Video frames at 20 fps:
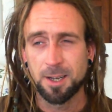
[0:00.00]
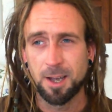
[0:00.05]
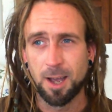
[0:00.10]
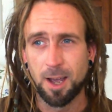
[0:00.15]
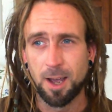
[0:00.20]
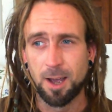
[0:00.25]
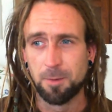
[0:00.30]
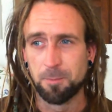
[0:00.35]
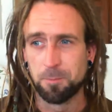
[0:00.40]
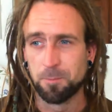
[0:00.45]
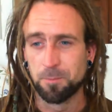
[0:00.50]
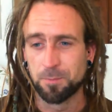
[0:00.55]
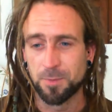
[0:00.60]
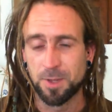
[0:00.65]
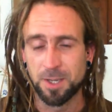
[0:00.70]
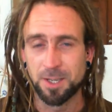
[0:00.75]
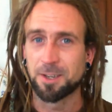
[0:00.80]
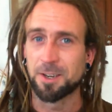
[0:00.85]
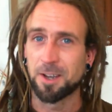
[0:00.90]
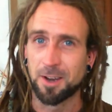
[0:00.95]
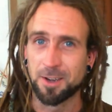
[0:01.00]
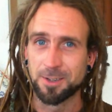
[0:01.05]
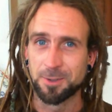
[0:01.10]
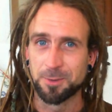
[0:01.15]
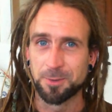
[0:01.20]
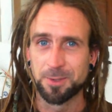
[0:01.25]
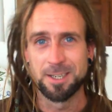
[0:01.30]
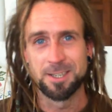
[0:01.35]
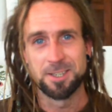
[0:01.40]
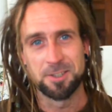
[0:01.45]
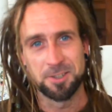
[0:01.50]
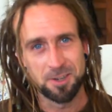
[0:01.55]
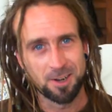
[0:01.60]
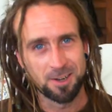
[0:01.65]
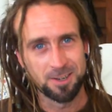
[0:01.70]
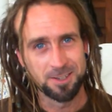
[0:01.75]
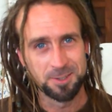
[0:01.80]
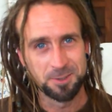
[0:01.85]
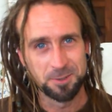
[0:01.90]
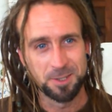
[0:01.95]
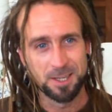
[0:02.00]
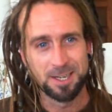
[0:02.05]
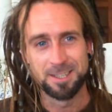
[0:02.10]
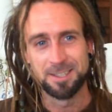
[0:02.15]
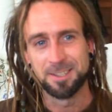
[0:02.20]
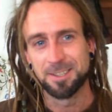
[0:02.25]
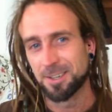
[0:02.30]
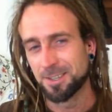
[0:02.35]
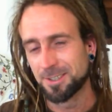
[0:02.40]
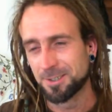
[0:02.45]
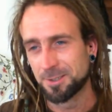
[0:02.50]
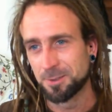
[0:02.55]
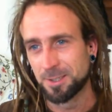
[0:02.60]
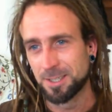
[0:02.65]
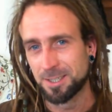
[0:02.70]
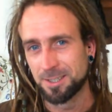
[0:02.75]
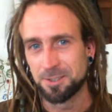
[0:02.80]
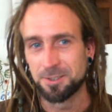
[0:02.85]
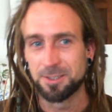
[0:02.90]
That you can't do this, you can't do that, you can't do this,